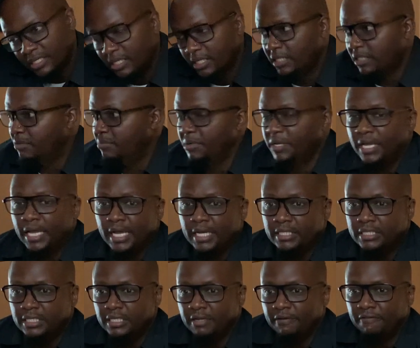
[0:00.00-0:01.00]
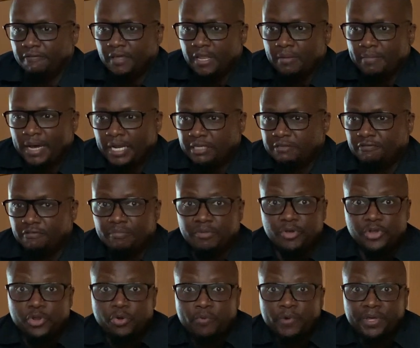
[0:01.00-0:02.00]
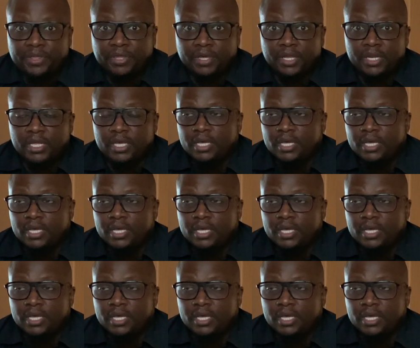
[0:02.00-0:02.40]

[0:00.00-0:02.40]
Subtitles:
the BX, if anybody's familiar with it.